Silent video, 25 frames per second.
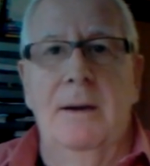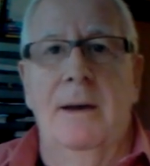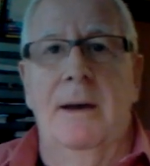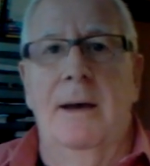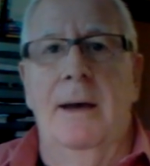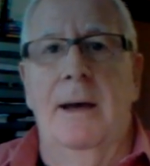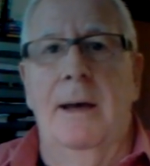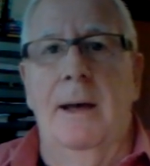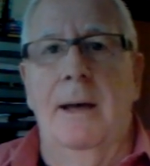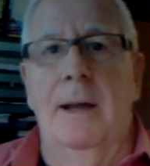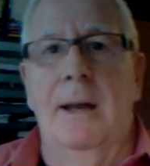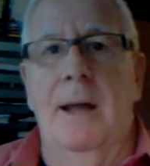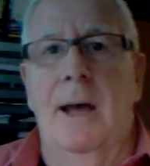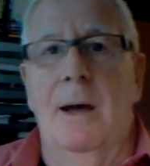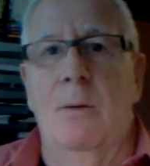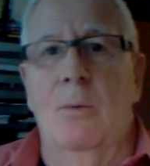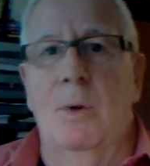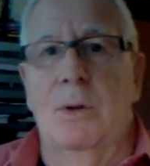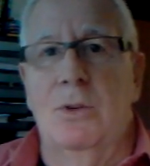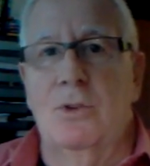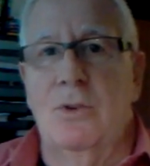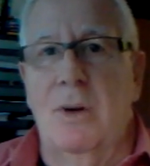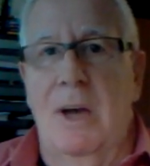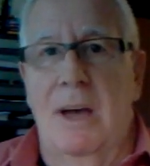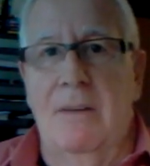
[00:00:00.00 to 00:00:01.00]
and I
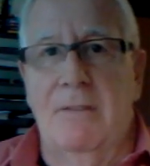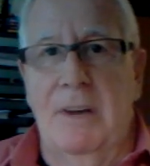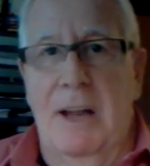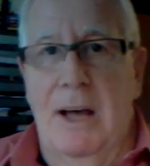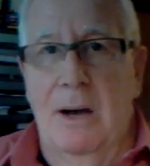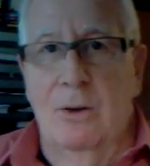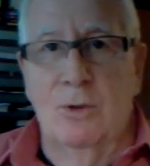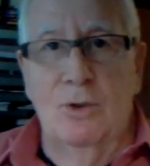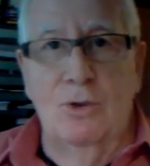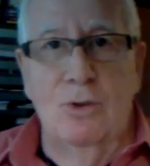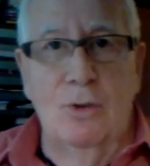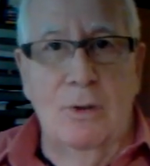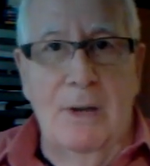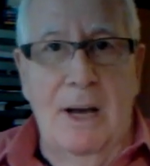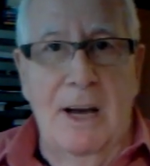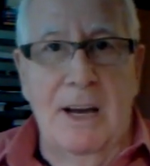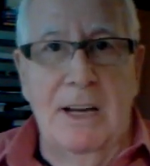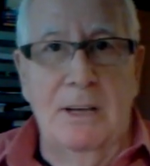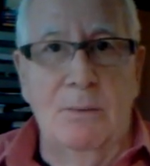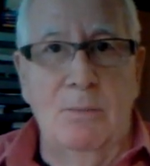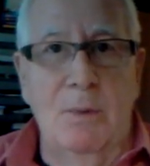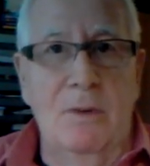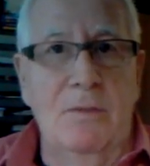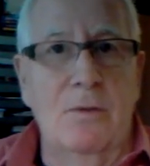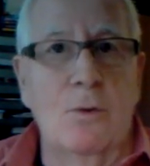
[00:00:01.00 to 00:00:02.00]
want to have it out
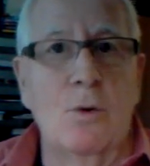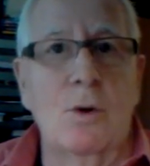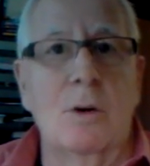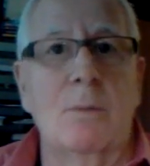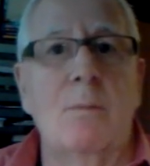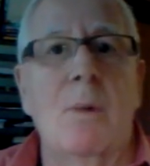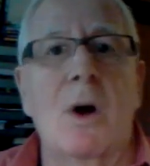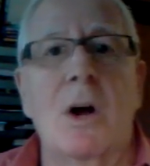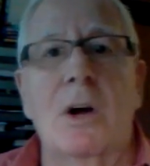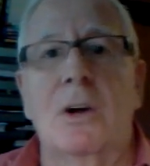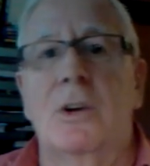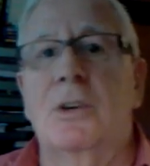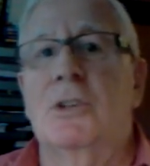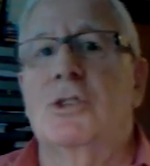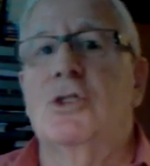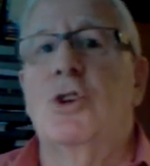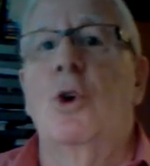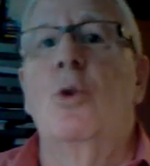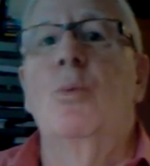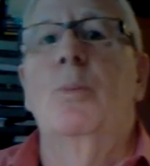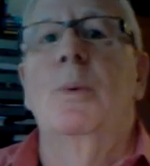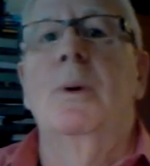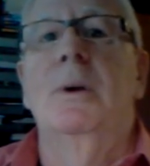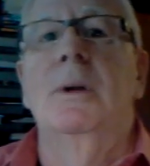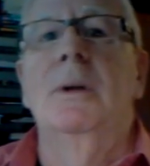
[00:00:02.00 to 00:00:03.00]
tonight before the markets
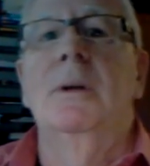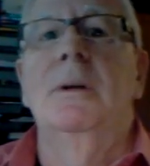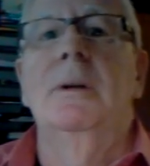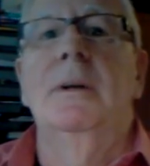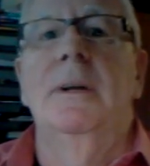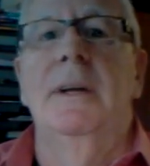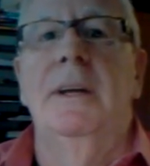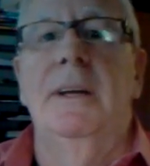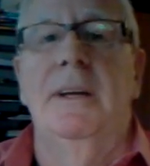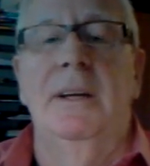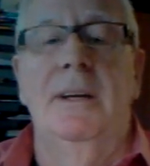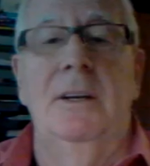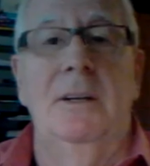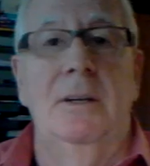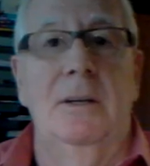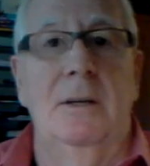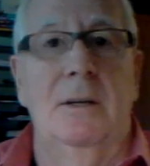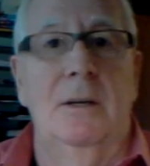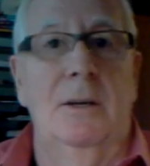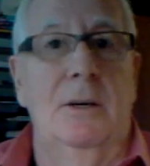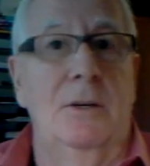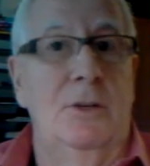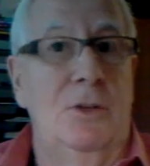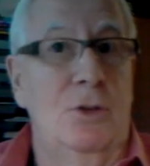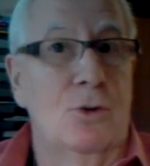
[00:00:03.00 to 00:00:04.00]
open
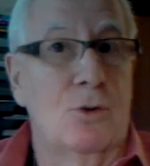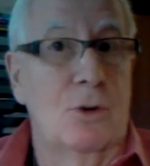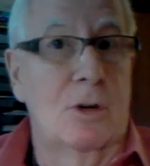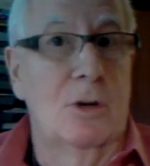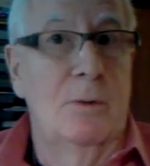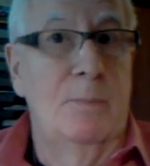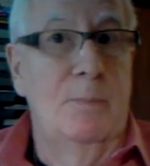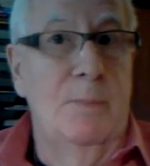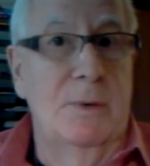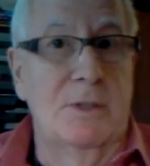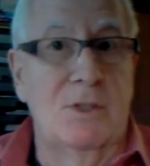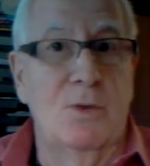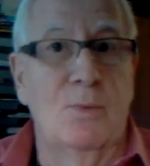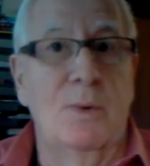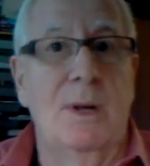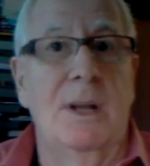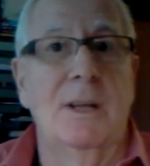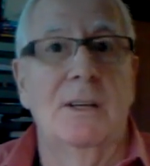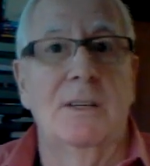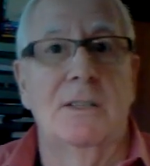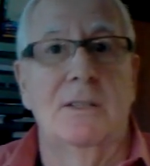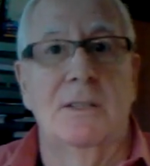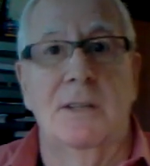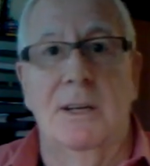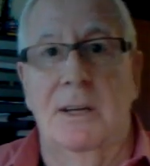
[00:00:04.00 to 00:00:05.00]
in Europe as
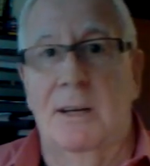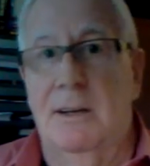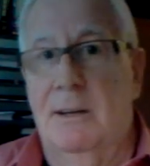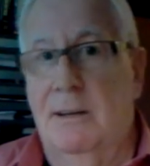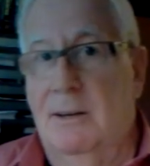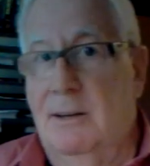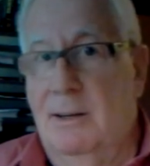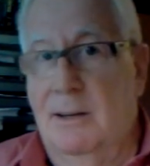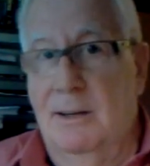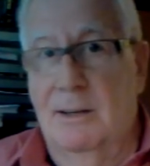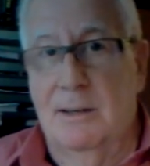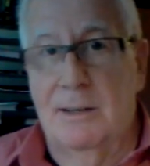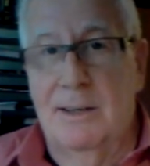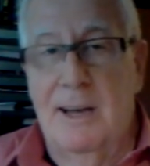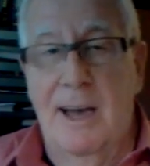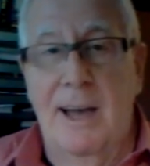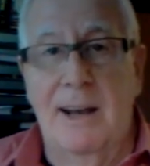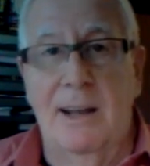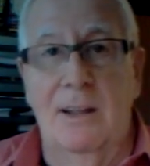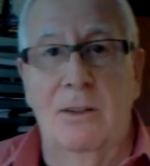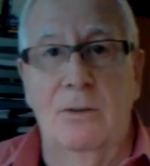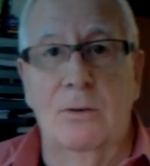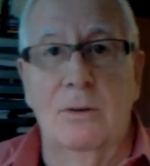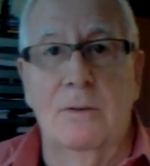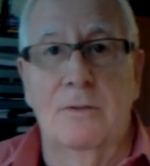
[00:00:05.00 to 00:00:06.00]
well as in
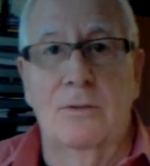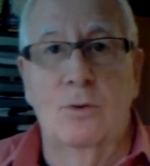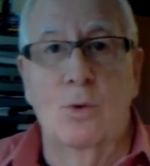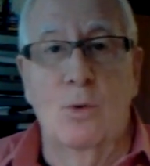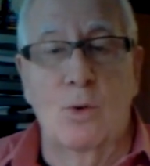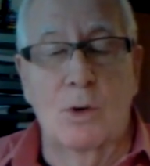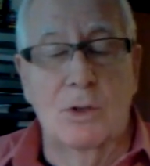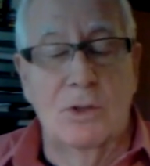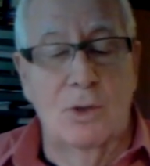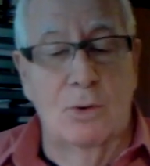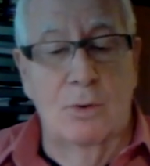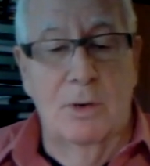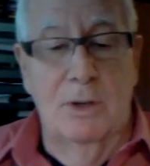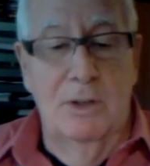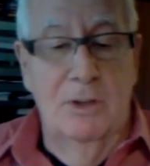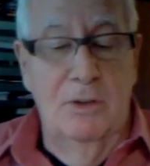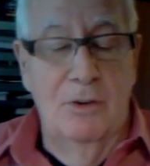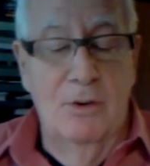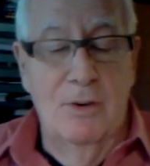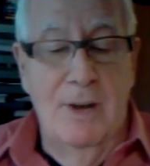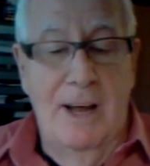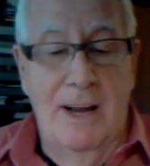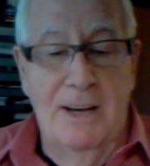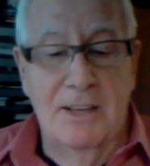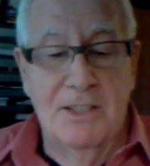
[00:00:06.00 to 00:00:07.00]
Canada, of course, or in
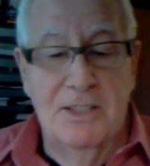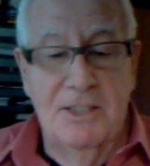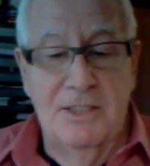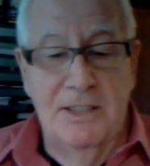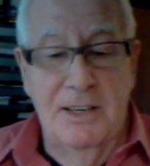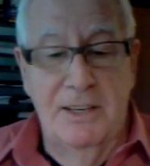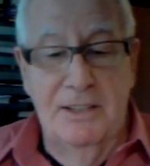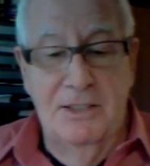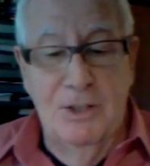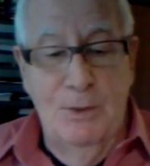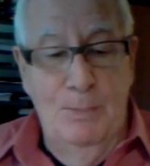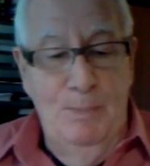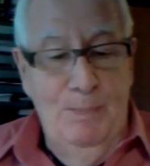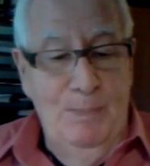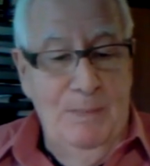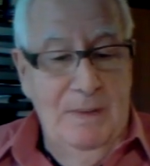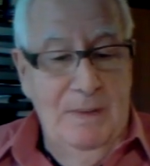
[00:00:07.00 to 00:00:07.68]
the United States.